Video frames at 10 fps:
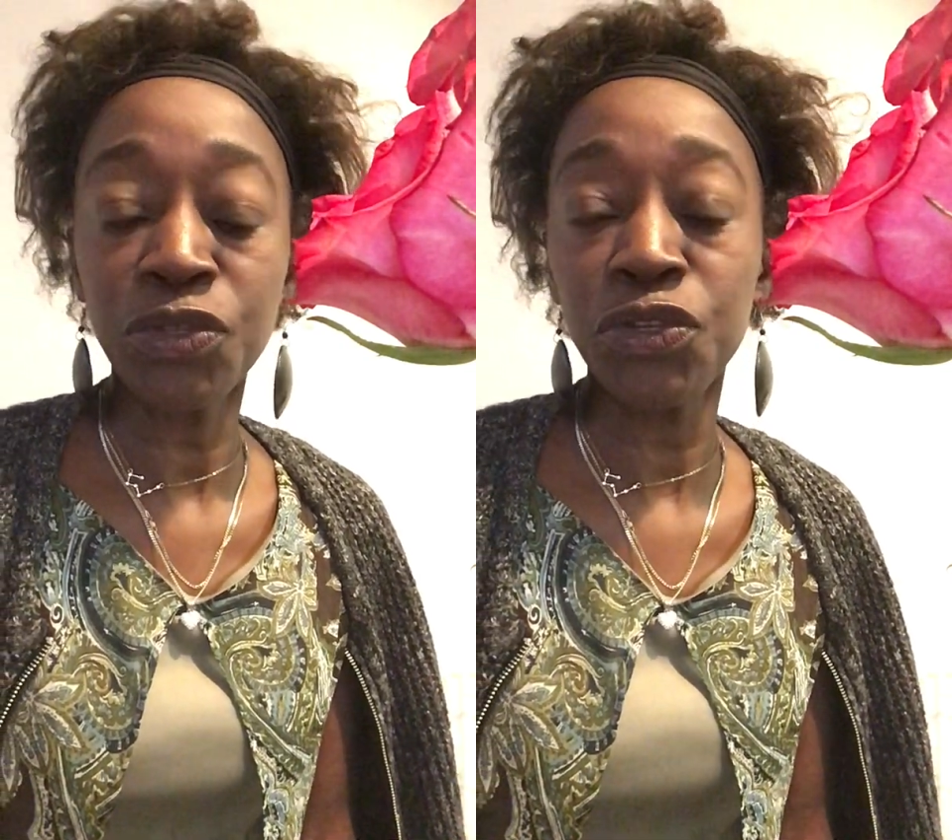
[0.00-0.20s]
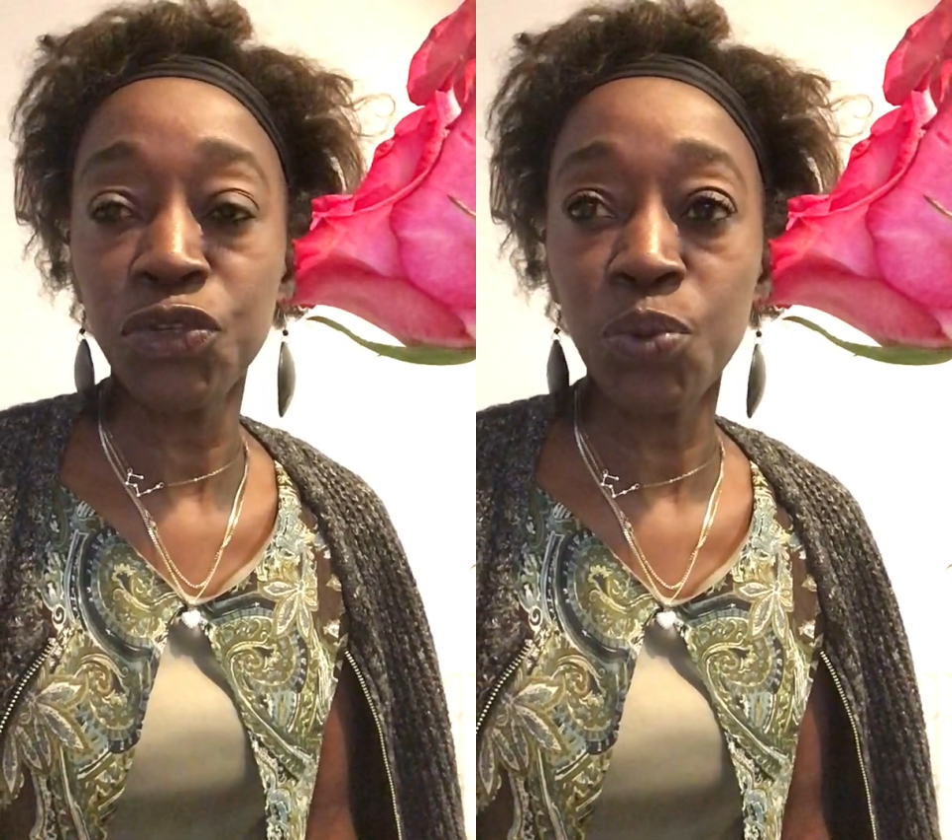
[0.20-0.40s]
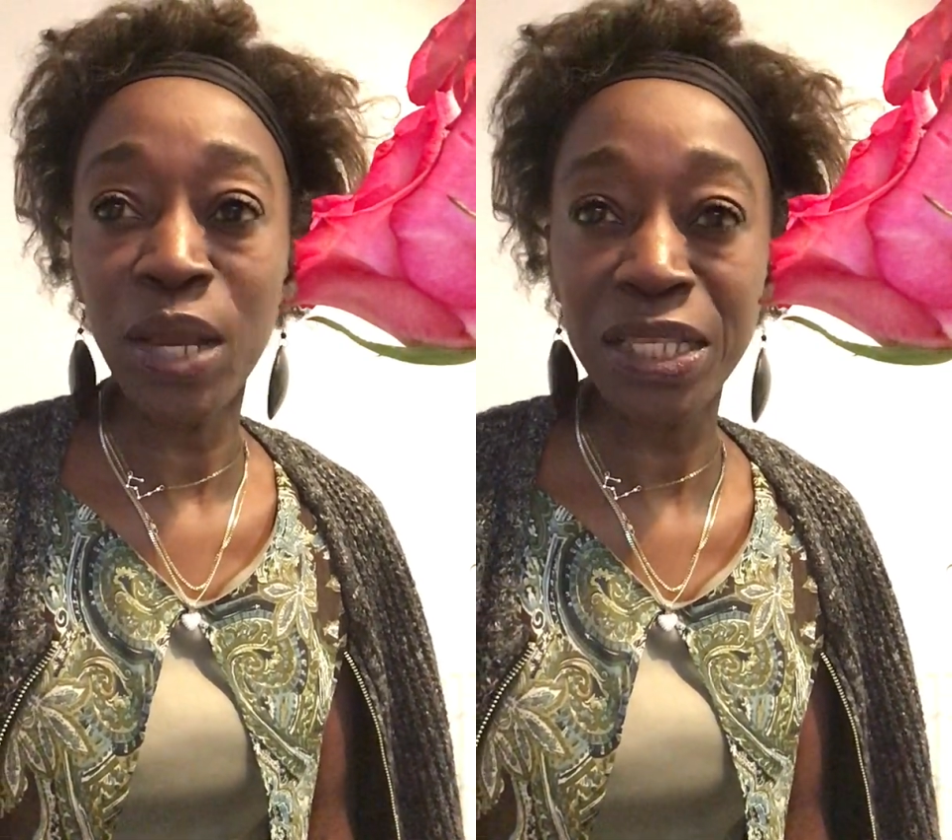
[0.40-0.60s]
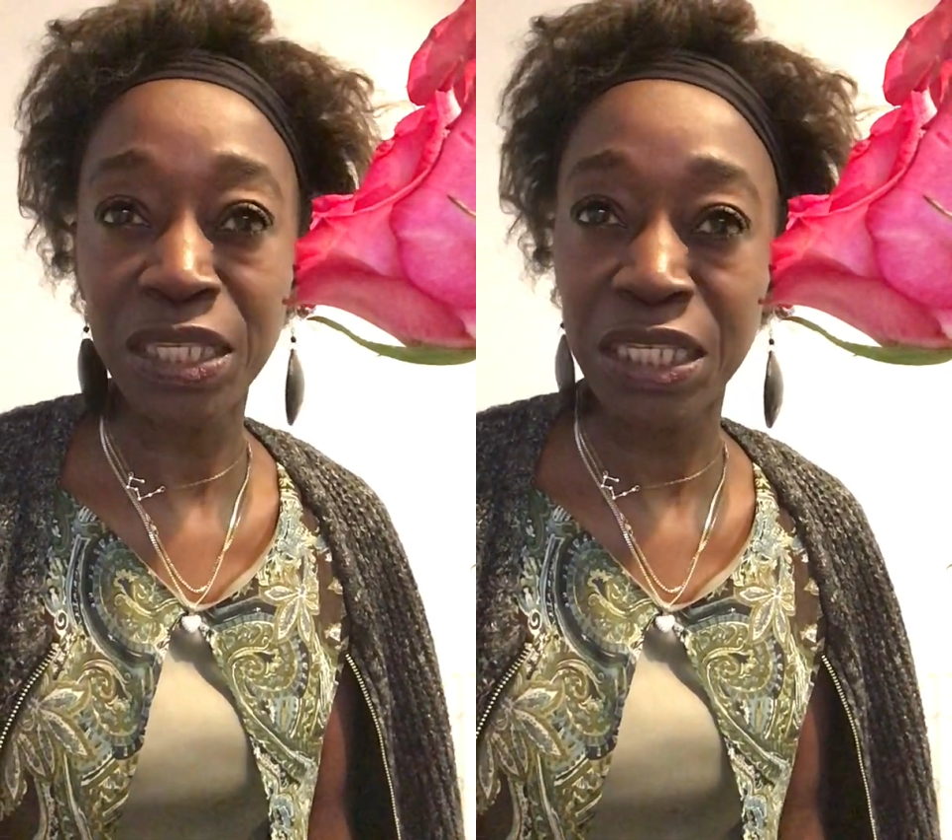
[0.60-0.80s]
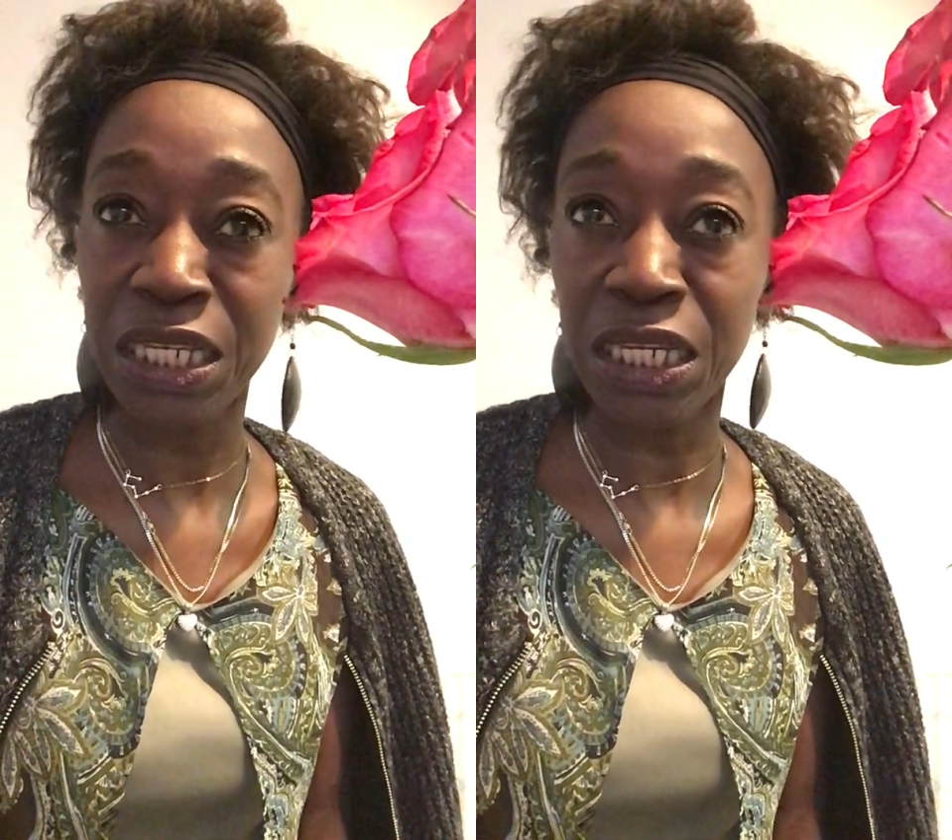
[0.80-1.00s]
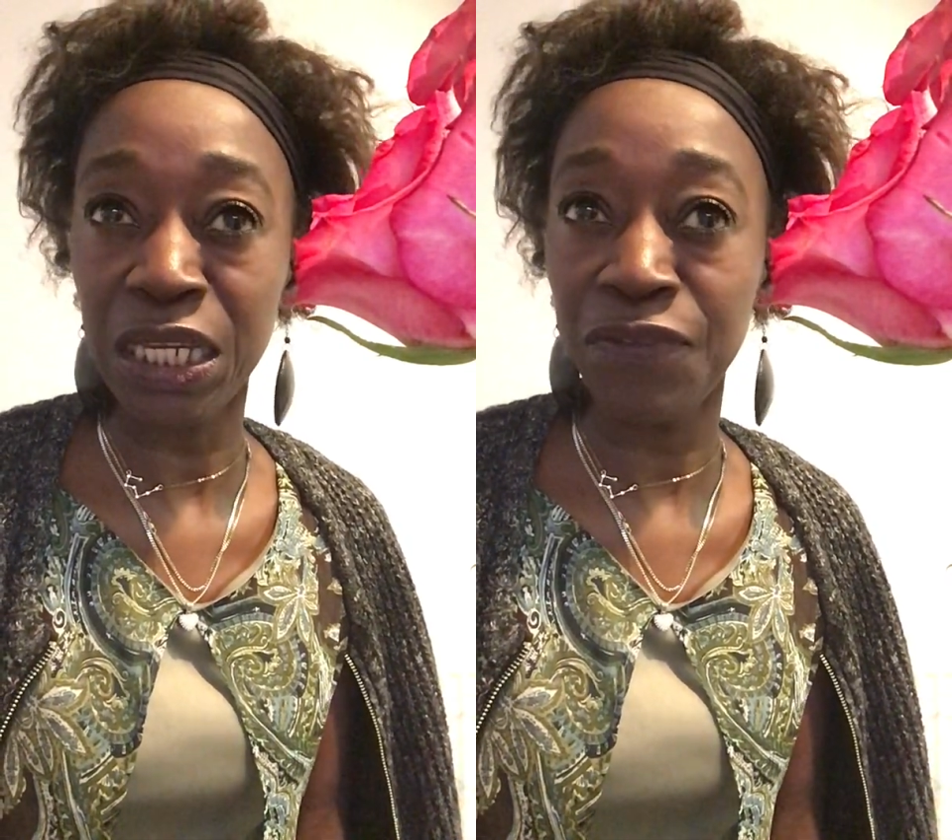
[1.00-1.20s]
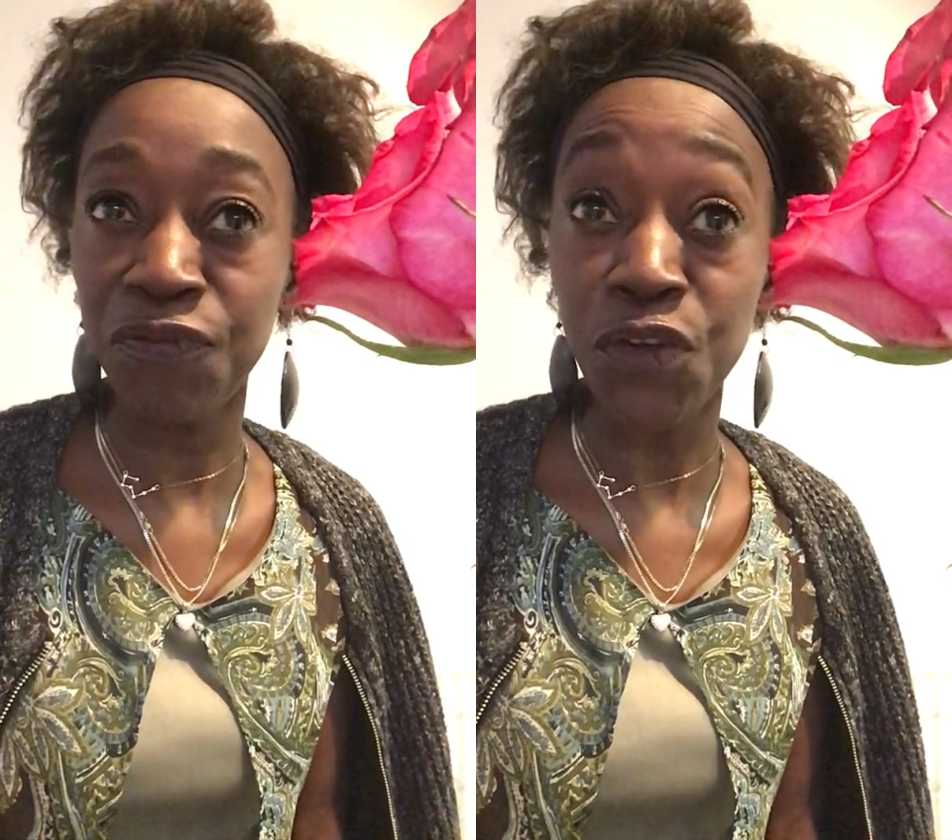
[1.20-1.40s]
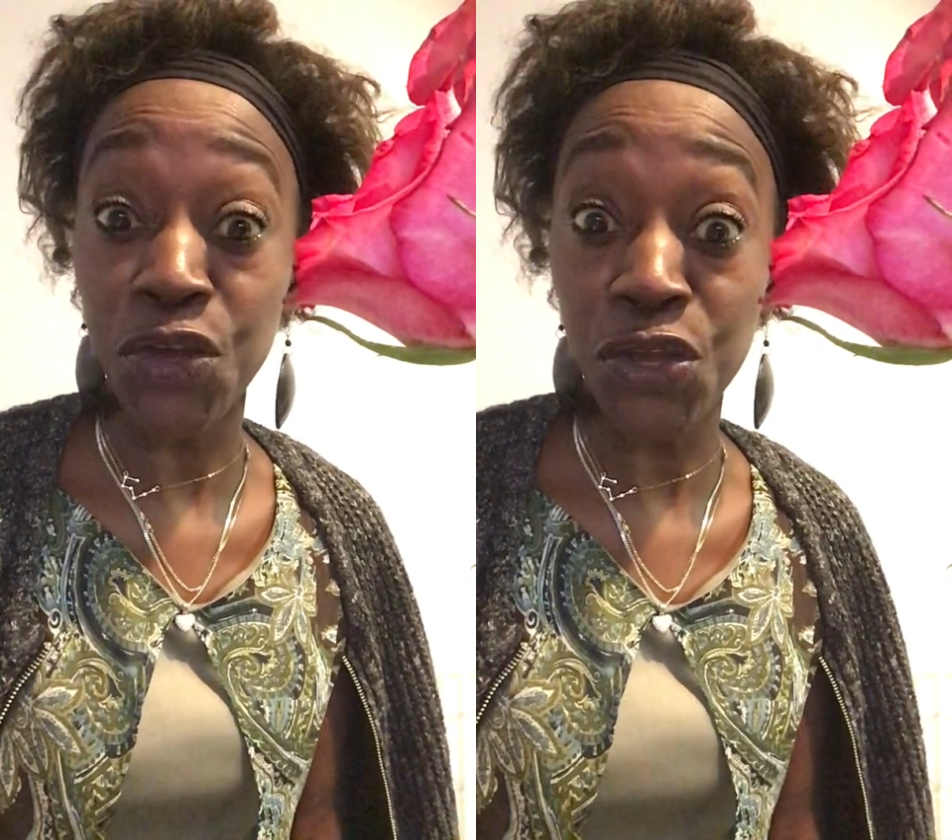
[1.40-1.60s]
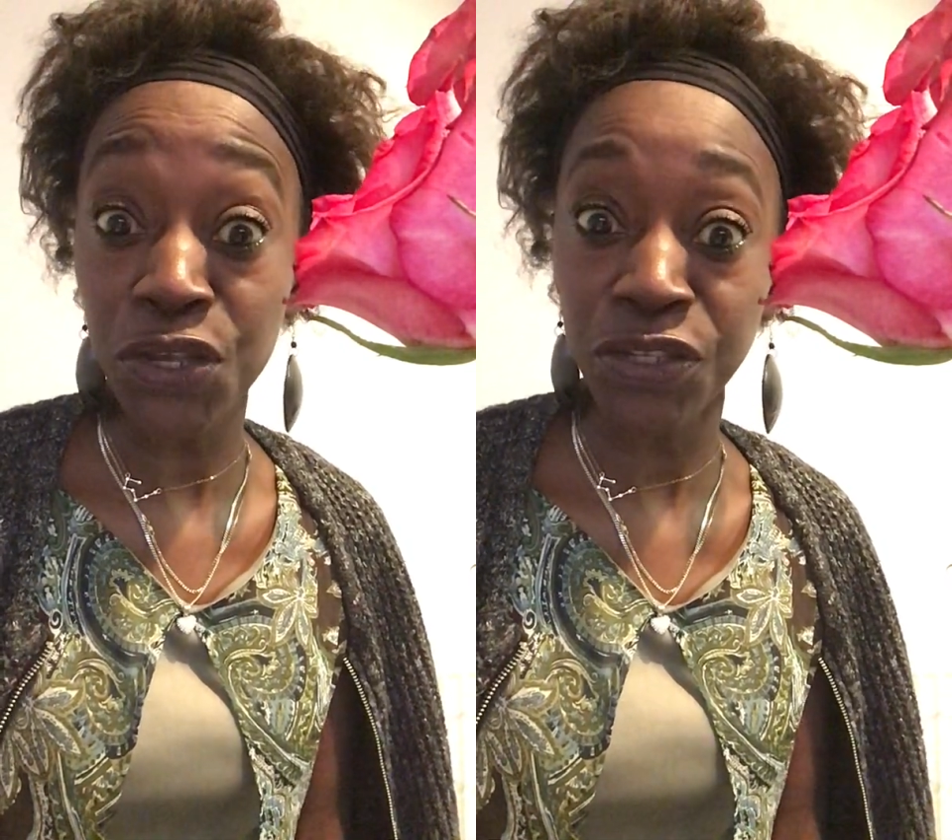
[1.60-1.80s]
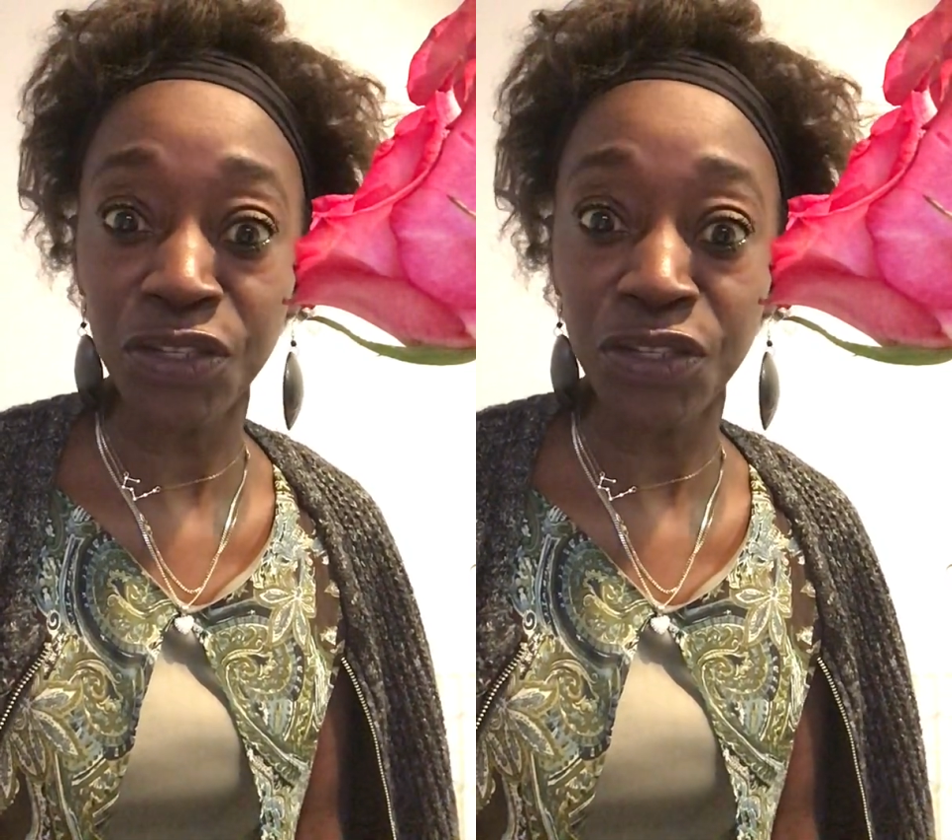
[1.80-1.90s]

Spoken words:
the 21st